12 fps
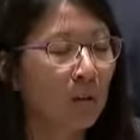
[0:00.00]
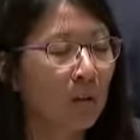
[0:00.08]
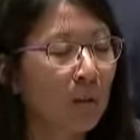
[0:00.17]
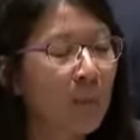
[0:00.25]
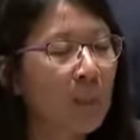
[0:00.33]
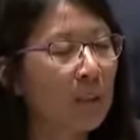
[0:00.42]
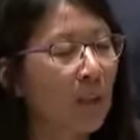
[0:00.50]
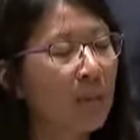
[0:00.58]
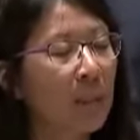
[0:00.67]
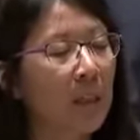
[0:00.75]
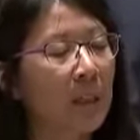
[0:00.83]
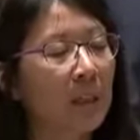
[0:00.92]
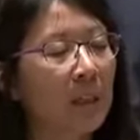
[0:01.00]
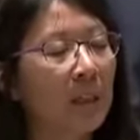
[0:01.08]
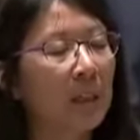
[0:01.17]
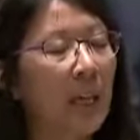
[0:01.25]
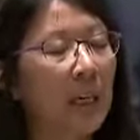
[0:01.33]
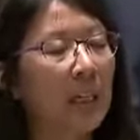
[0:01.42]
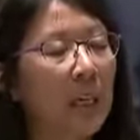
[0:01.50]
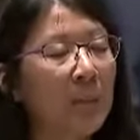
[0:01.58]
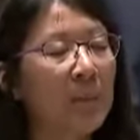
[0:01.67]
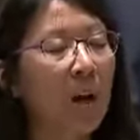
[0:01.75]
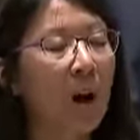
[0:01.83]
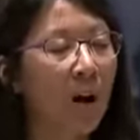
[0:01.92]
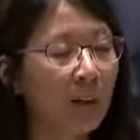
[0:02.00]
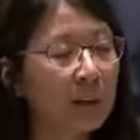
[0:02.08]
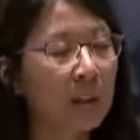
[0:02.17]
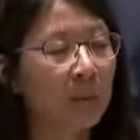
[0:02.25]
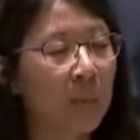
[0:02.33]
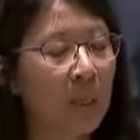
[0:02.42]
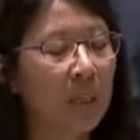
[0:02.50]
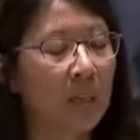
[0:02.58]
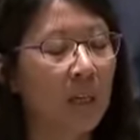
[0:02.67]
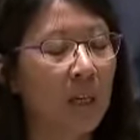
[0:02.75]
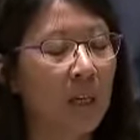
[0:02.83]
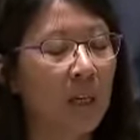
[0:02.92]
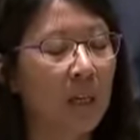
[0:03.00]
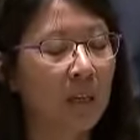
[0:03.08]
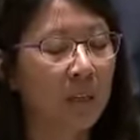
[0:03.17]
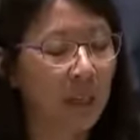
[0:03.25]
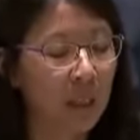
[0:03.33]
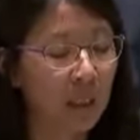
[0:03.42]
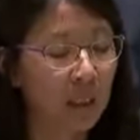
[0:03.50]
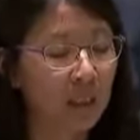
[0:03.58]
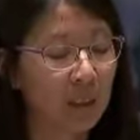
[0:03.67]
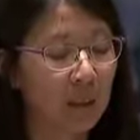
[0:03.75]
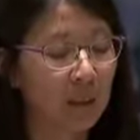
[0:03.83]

told me something that keeps haunting me daily.